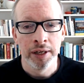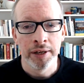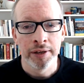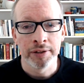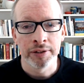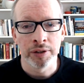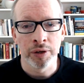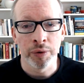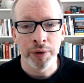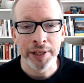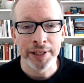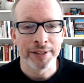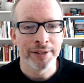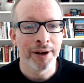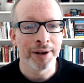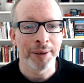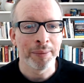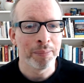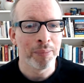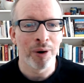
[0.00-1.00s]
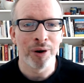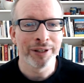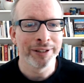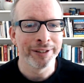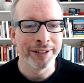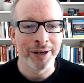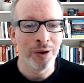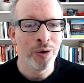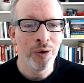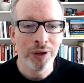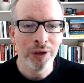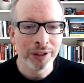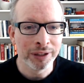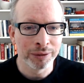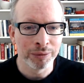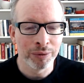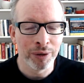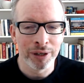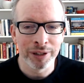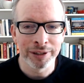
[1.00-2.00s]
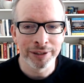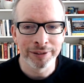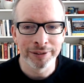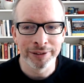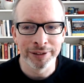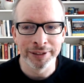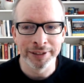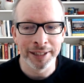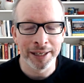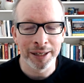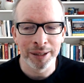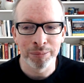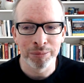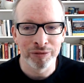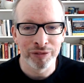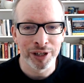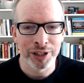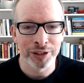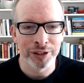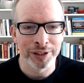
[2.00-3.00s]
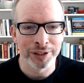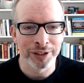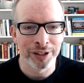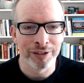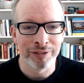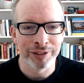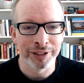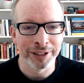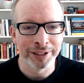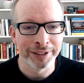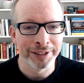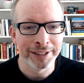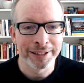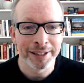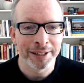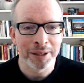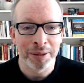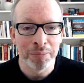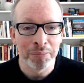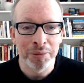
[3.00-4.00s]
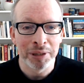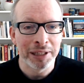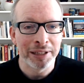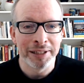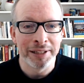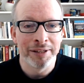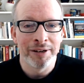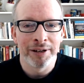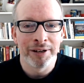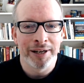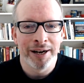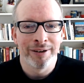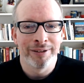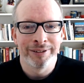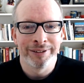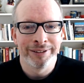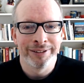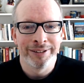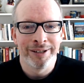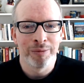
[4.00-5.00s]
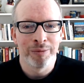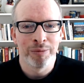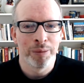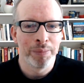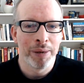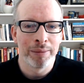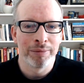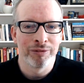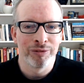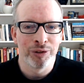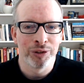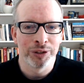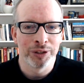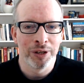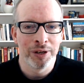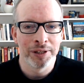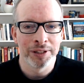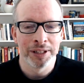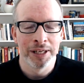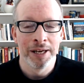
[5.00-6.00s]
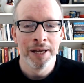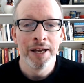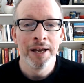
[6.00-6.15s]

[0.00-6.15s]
So it's not important at all to us to sell professional services. It's like completely not what babelforce does.